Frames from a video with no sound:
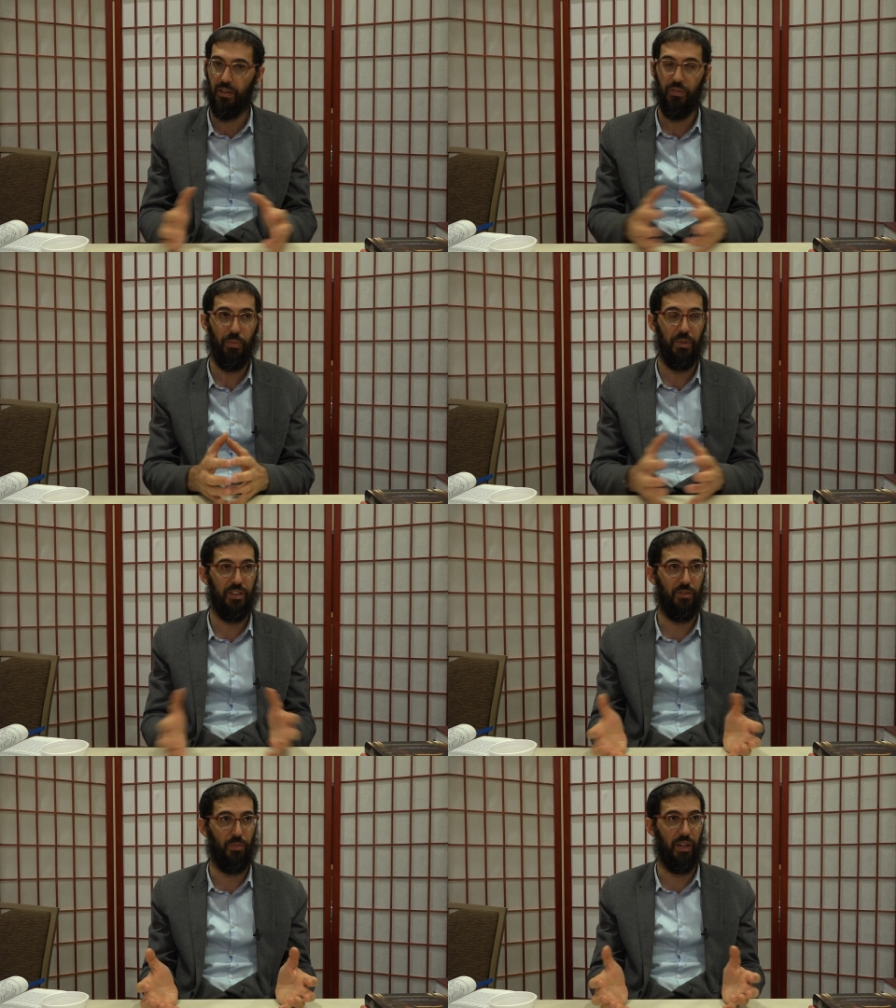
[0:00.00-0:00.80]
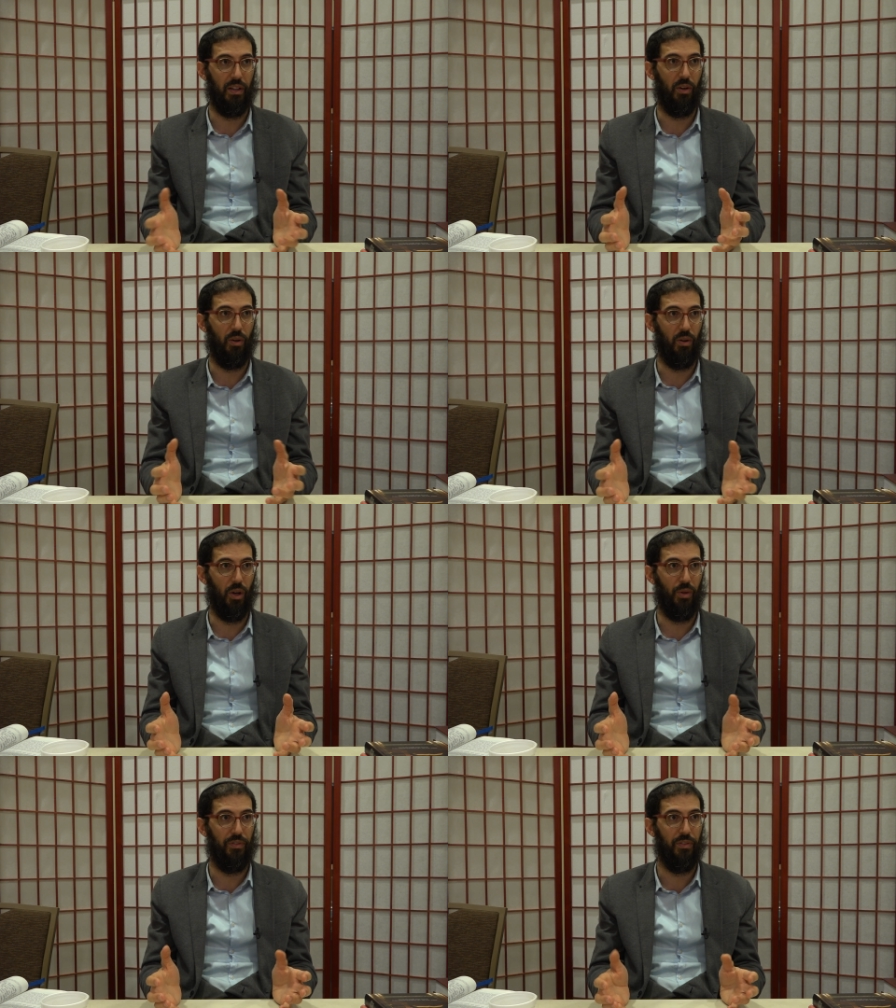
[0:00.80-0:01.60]
full piece of bread, a whole
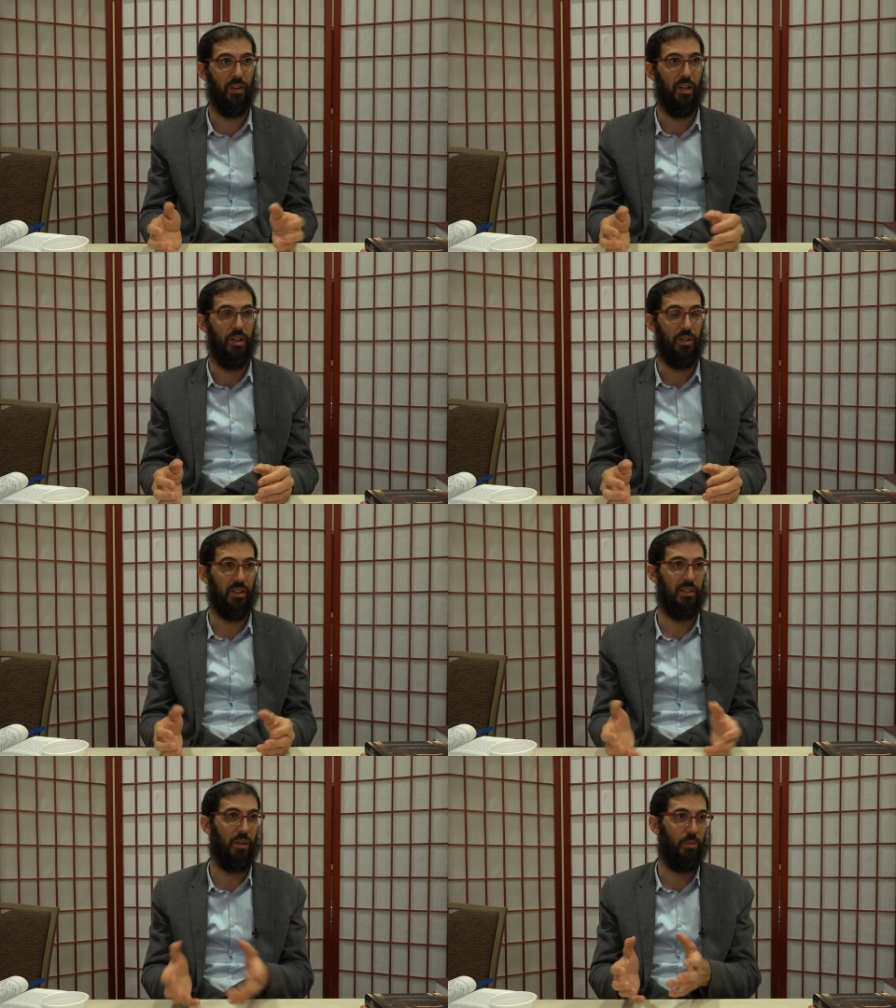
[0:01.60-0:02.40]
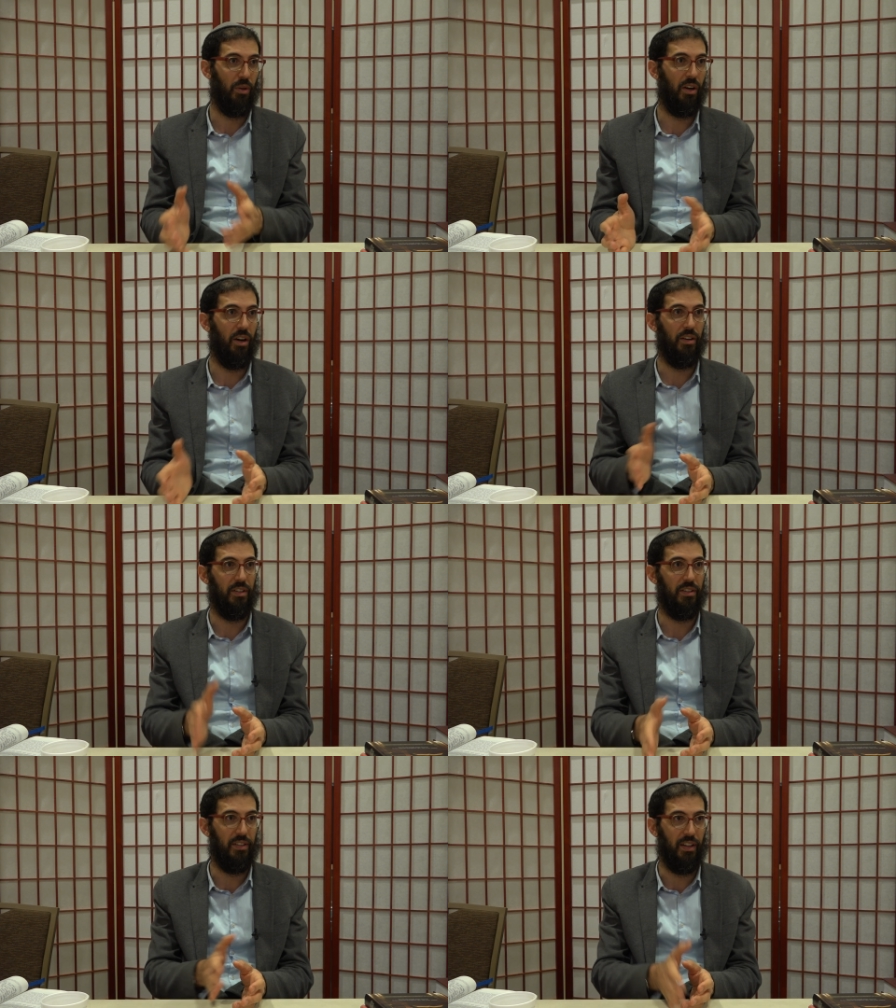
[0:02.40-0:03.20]
loaf, you can start bracha on
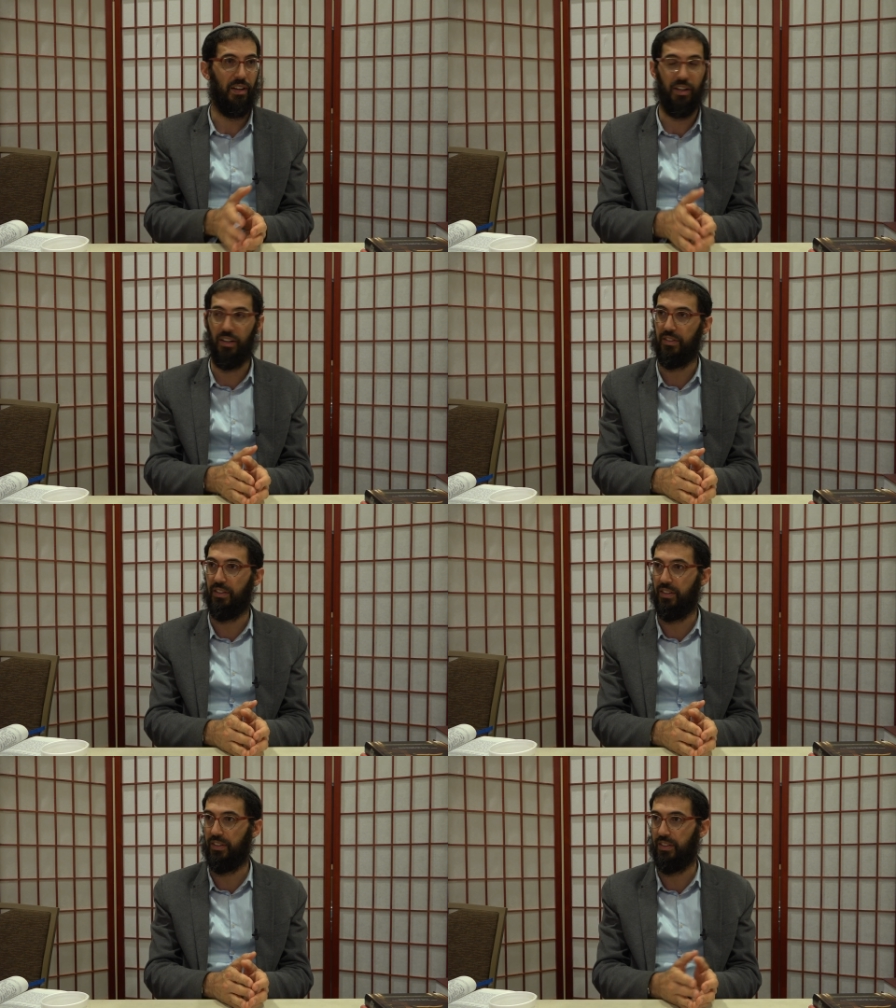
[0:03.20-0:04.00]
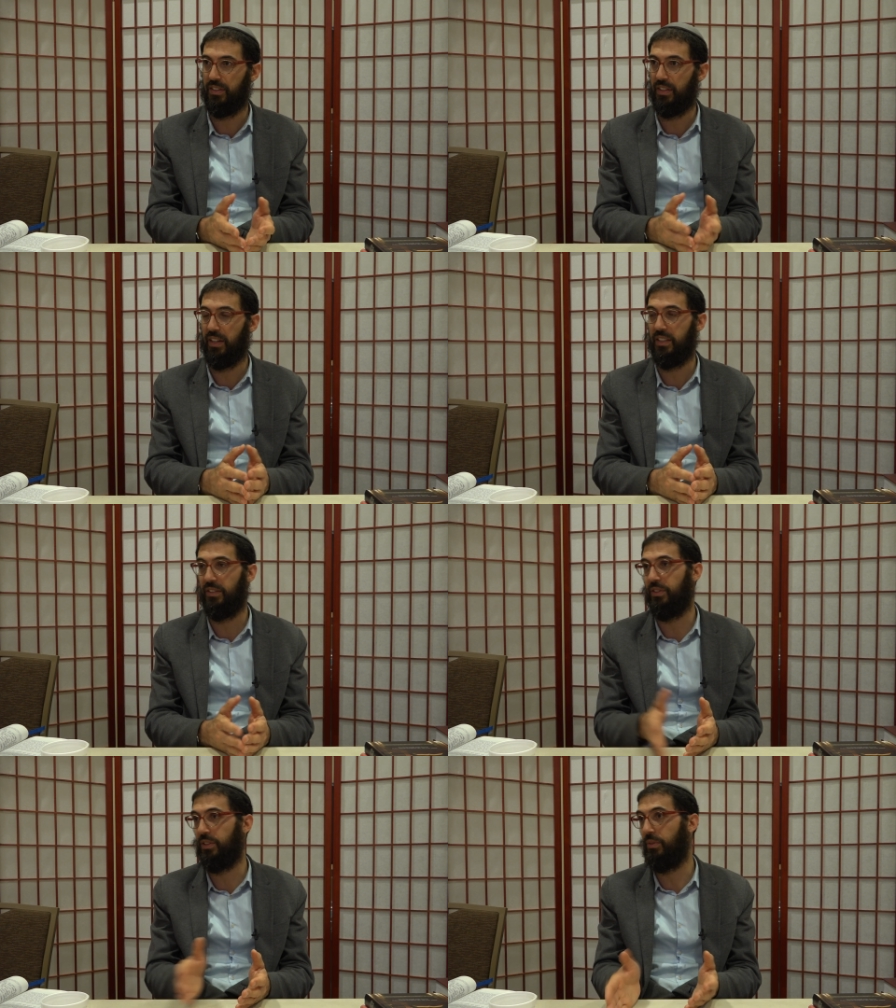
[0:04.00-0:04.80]
it and then cut uh, the slice. If
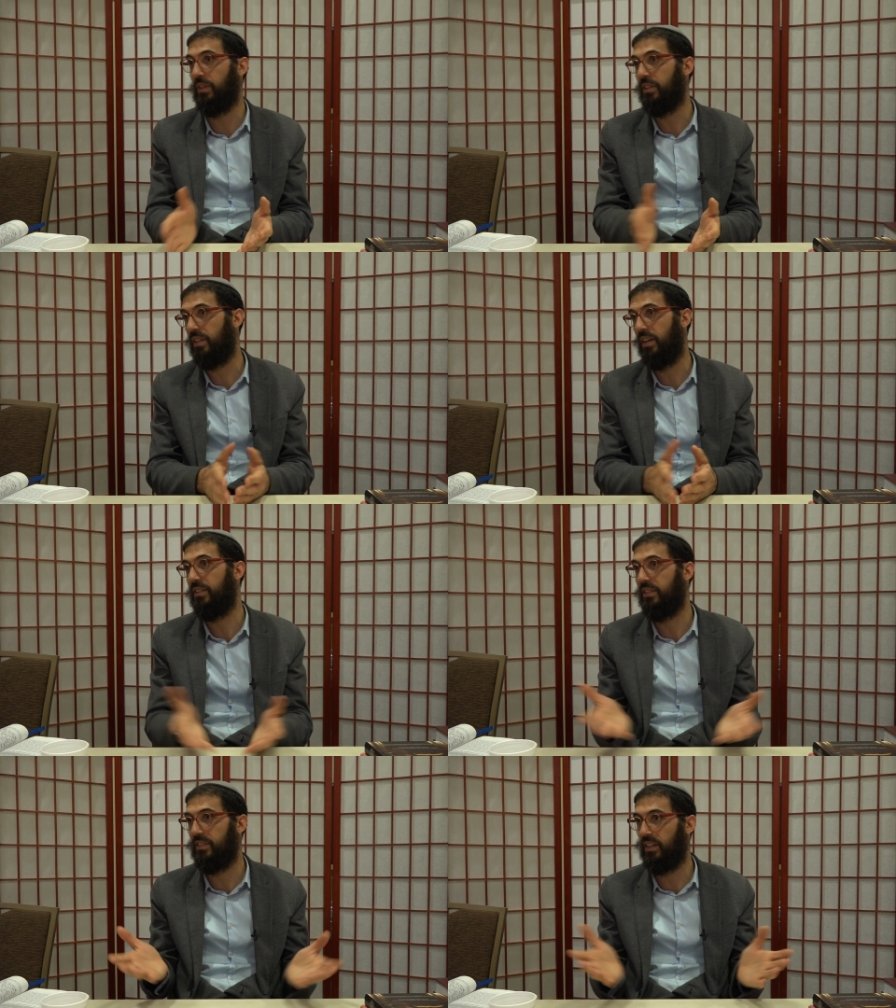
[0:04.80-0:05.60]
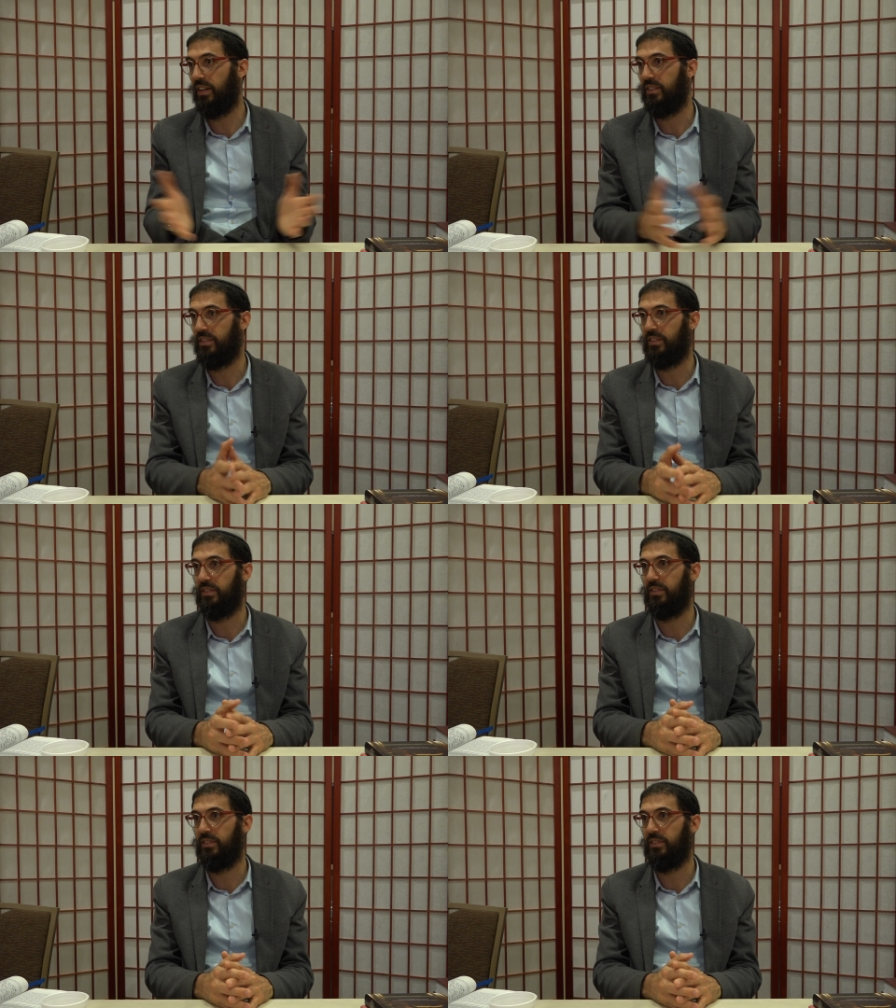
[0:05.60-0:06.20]
it's already sliced, it's sliced.